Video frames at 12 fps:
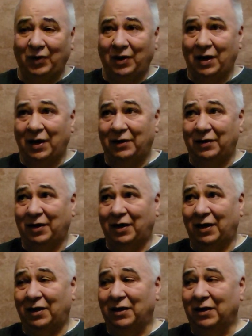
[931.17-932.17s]
And
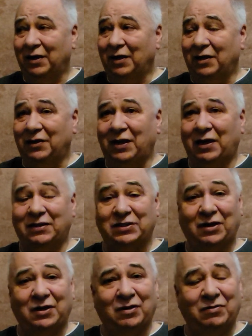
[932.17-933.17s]
then I
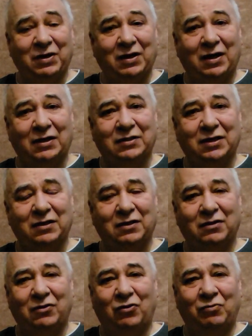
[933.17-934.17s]
started realizing,
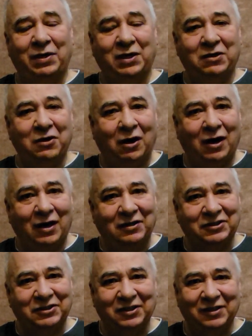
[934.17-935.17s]
oh my gosh,